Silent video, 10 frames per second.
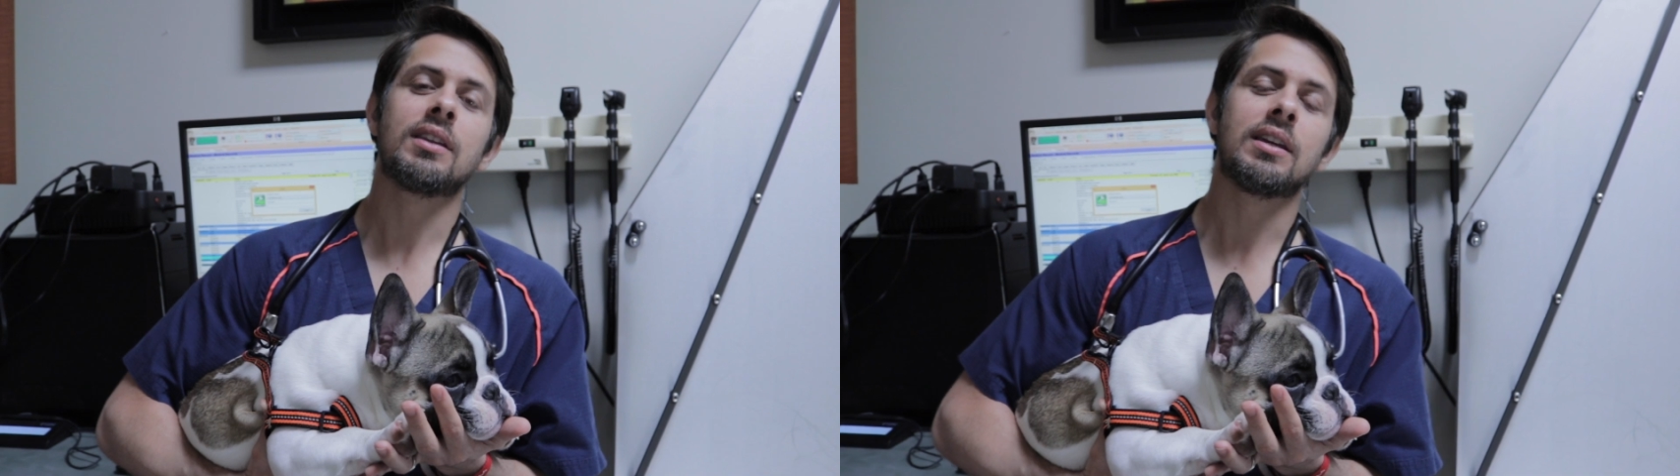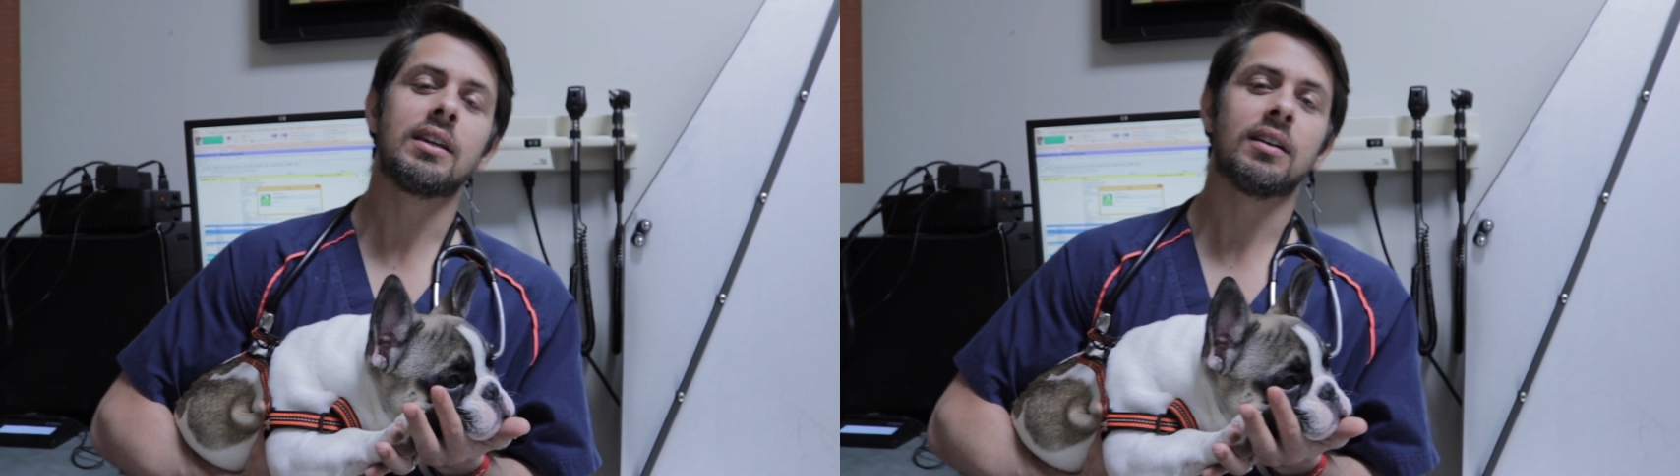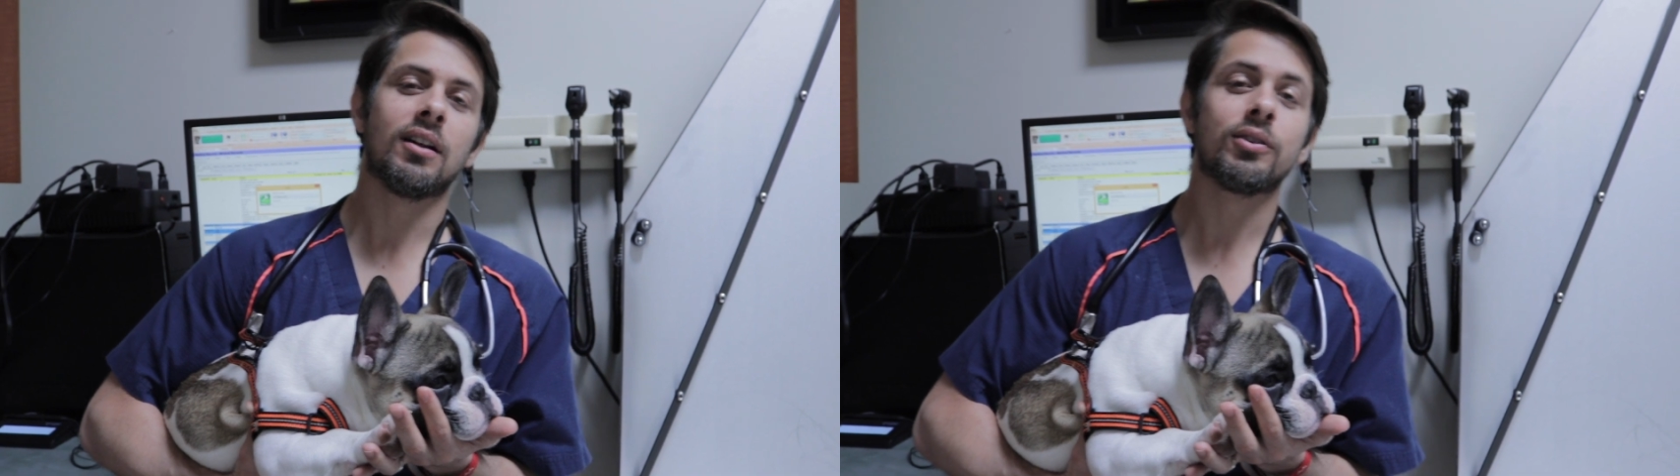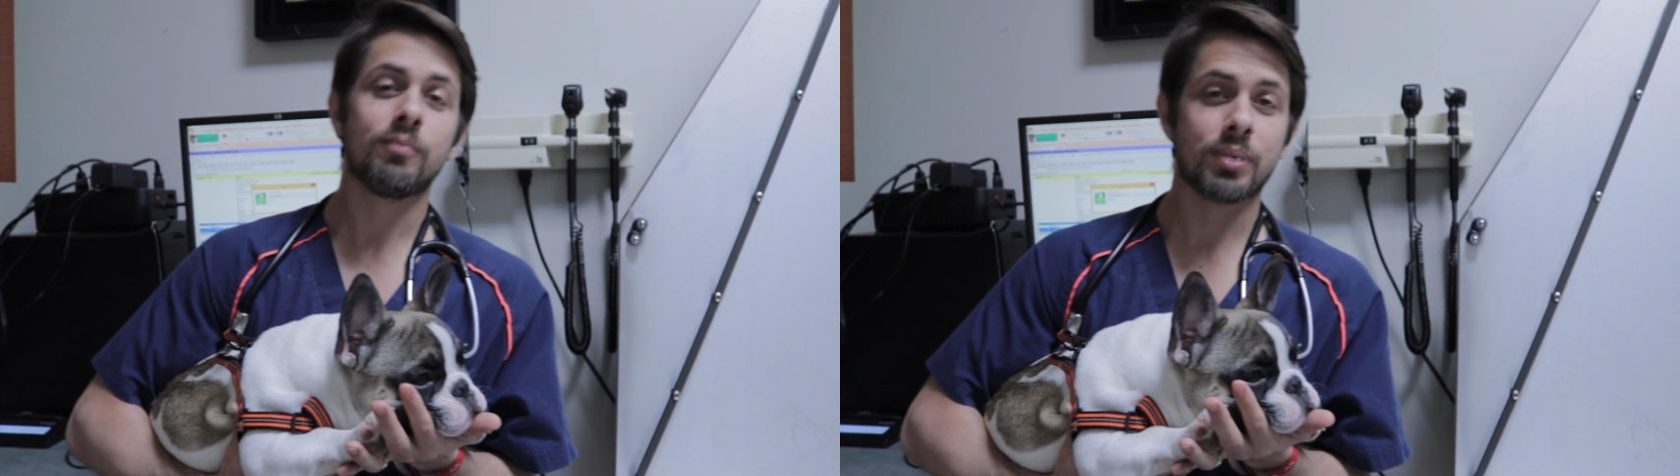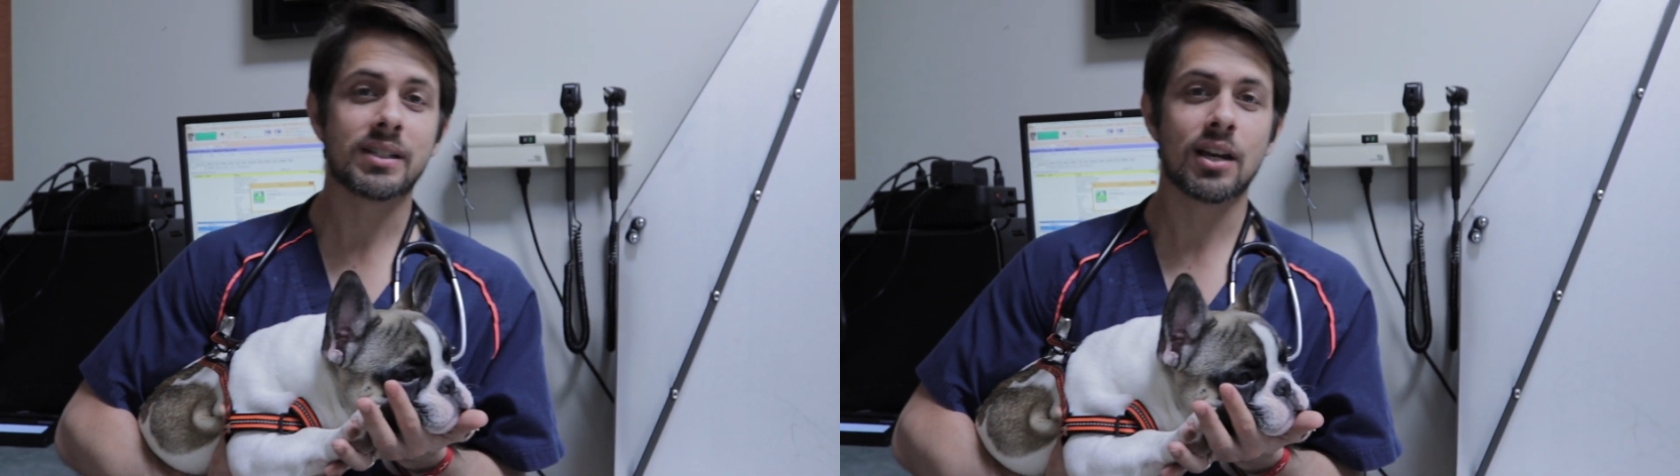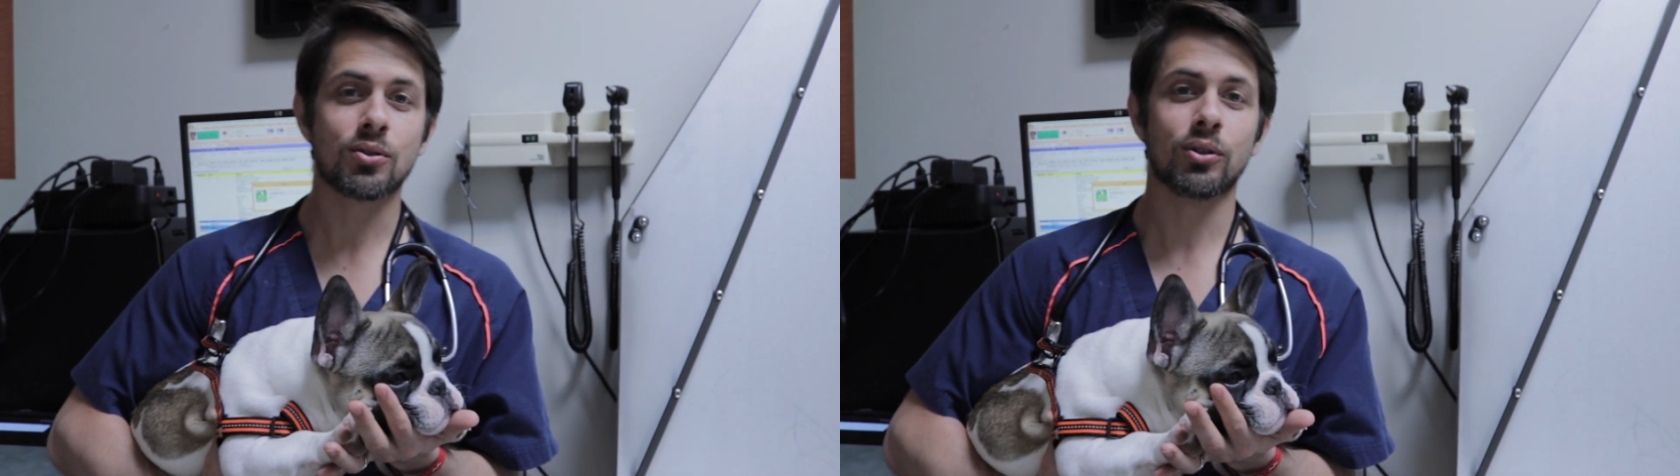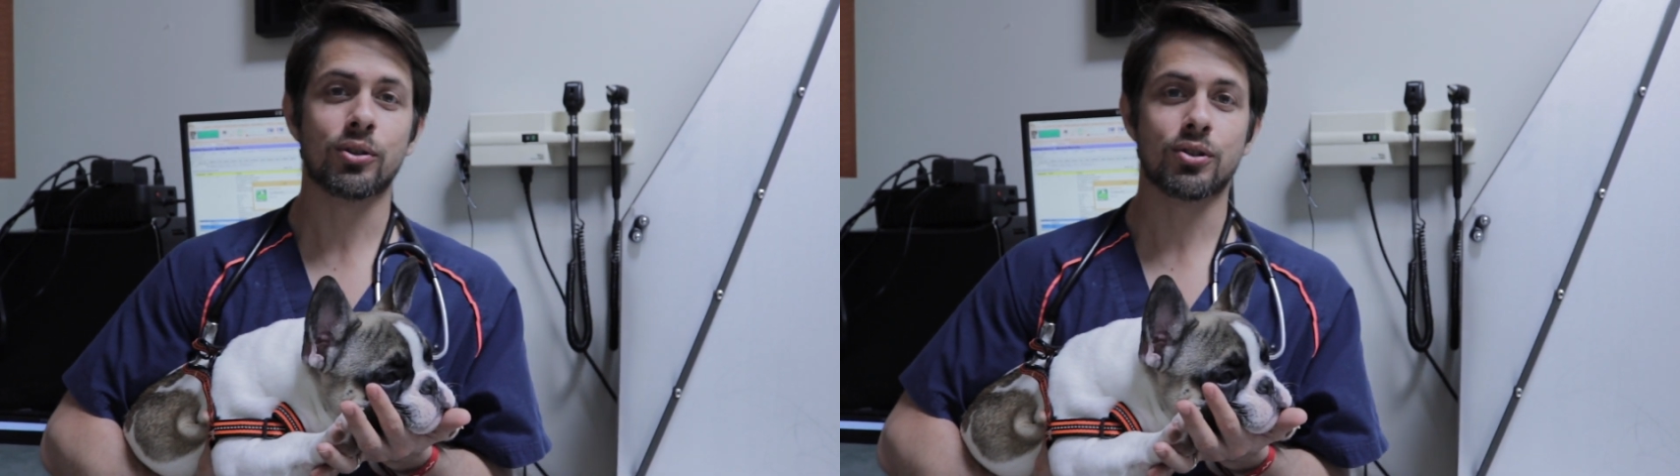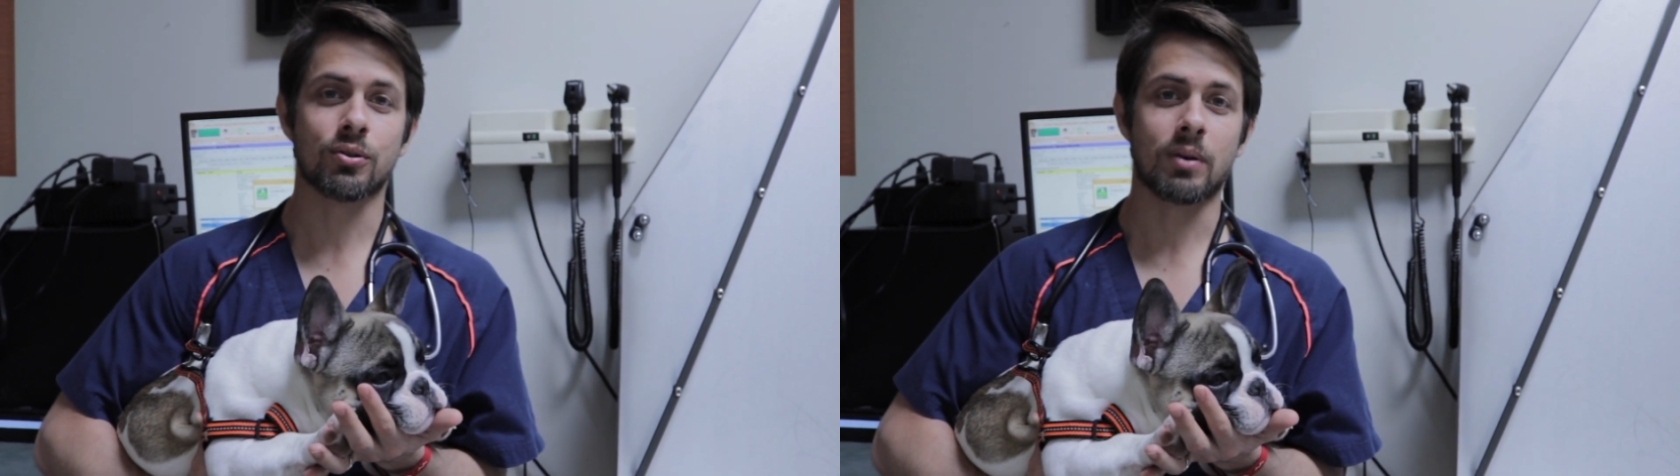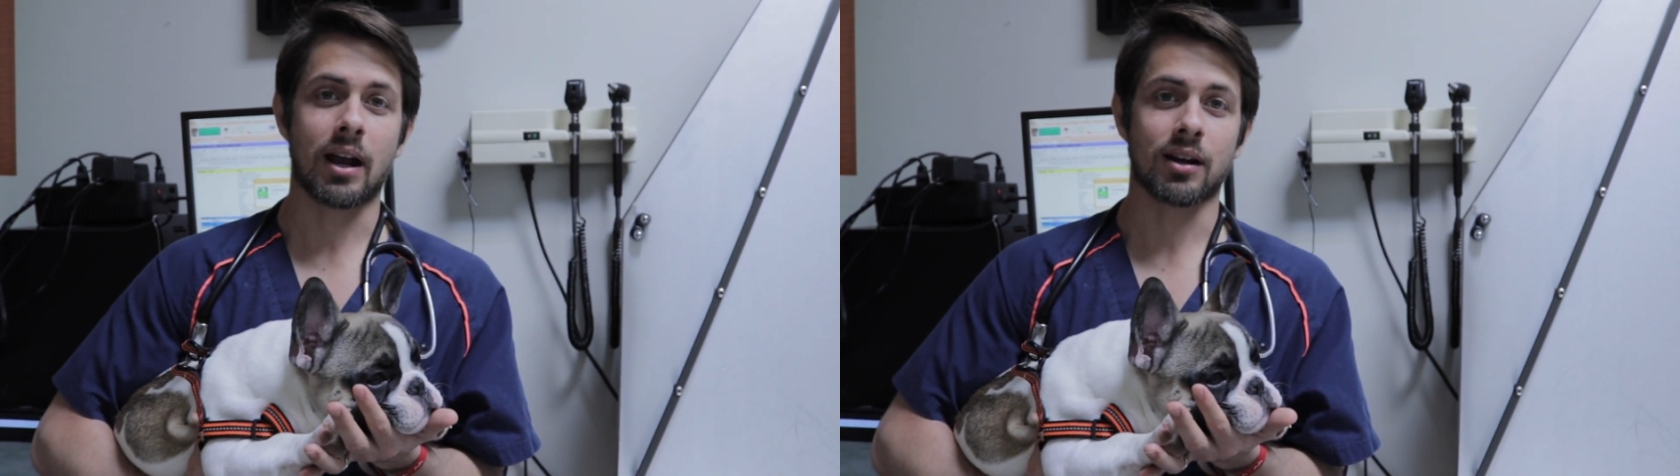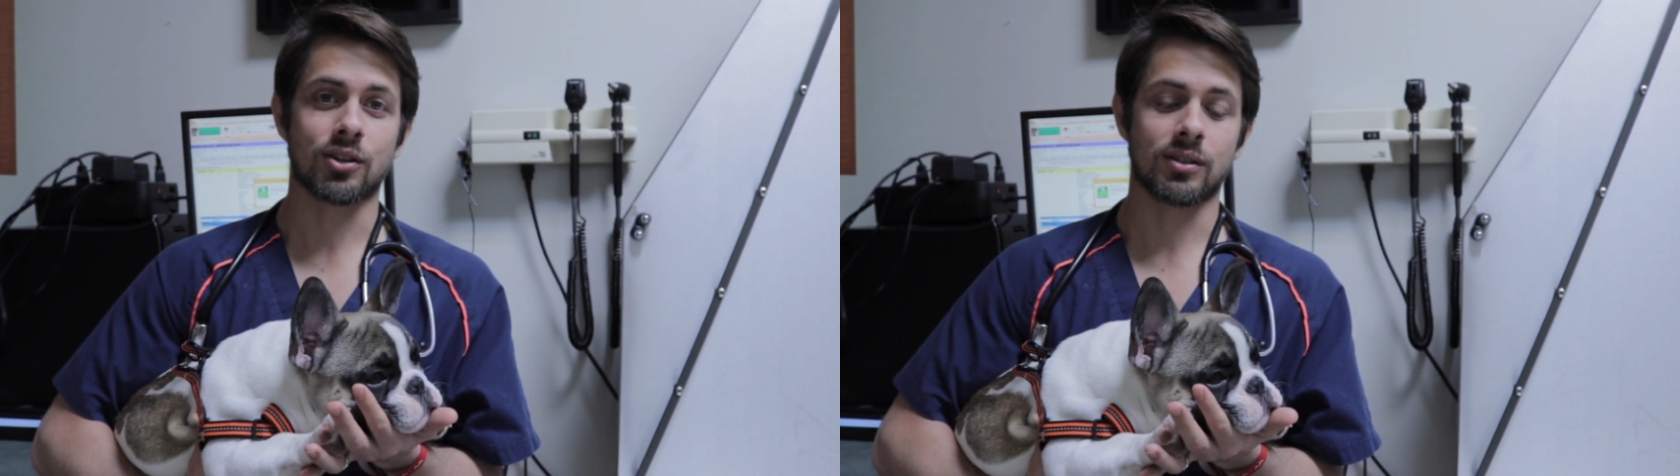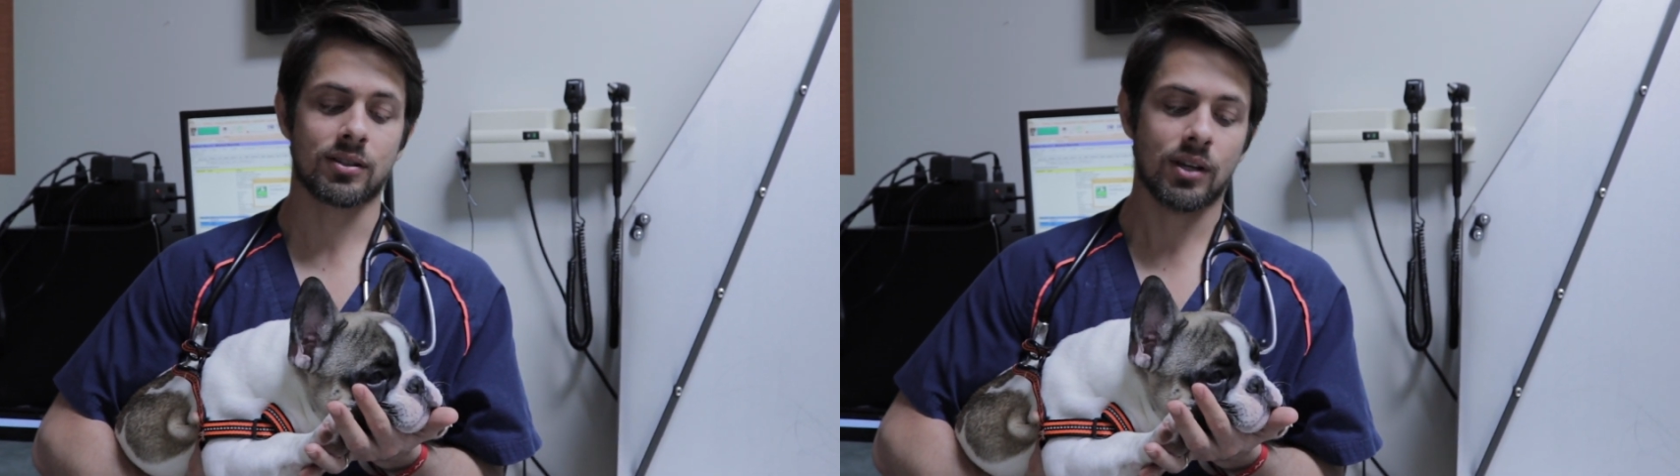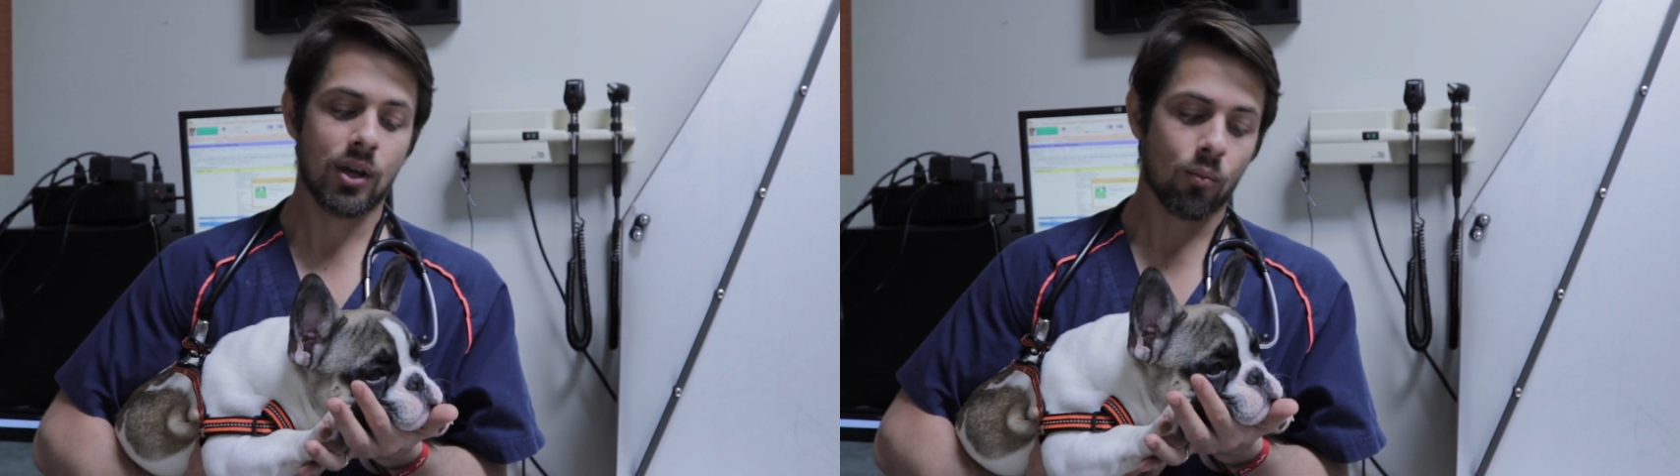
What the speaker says: the potential allergic reactions.